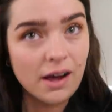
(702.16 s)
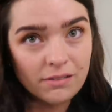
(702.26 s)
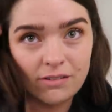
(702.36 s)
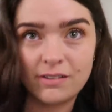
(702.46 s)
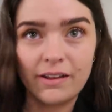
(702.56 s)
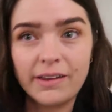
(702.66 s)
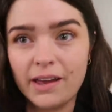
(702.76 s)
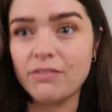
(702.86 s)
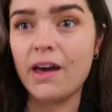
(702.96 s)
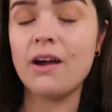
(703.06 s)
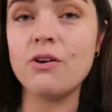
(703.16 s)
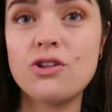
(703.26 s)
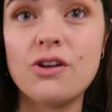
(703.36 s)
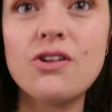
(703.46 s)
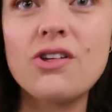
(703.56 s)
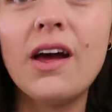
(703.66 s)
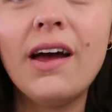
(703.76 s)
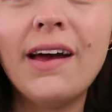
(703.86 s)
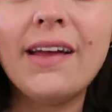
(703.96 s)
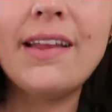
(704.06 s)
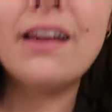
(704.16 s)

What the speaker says: done, just like gave the hair a zhuzh. And